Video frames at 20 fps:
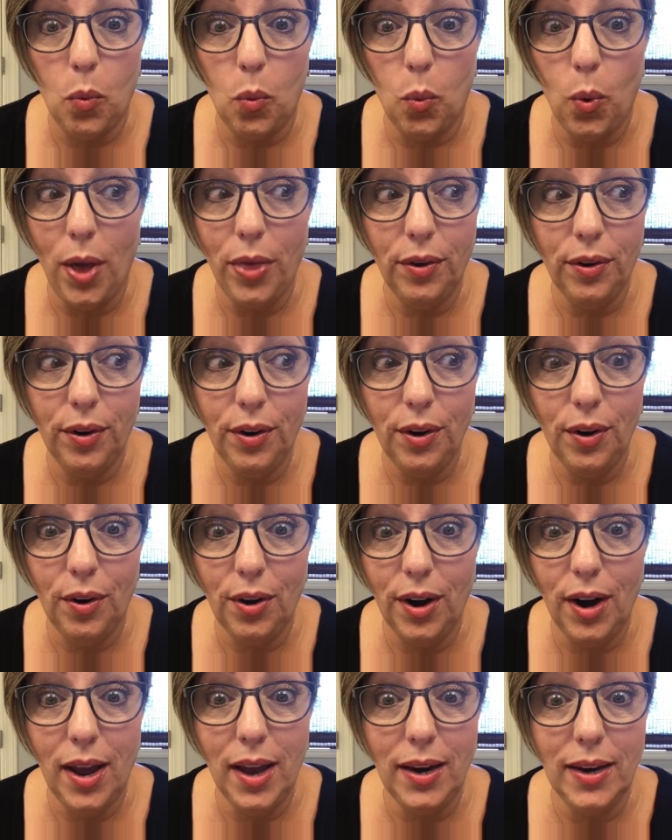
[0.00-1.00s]
Whether or
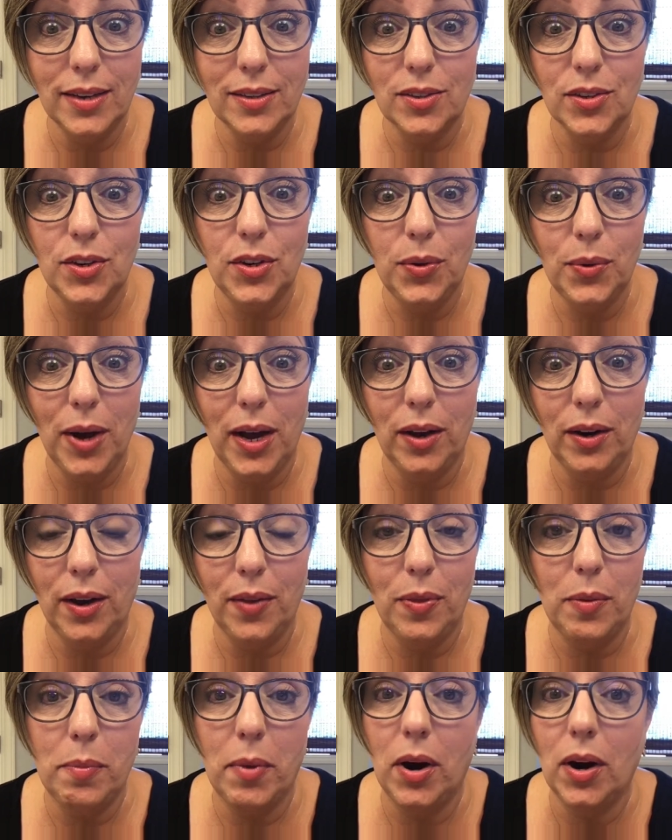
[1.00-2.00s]
not it's new out on
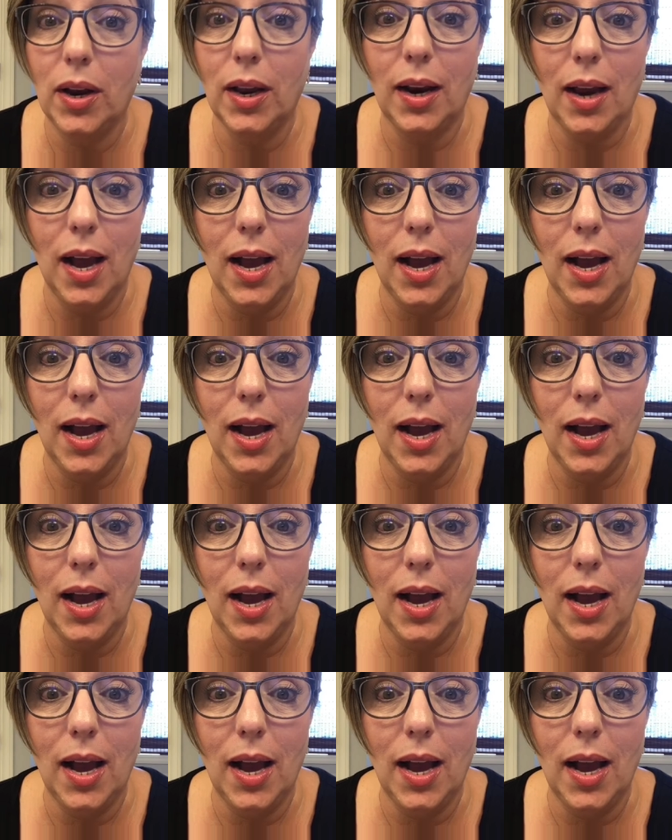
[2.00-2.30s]
the market,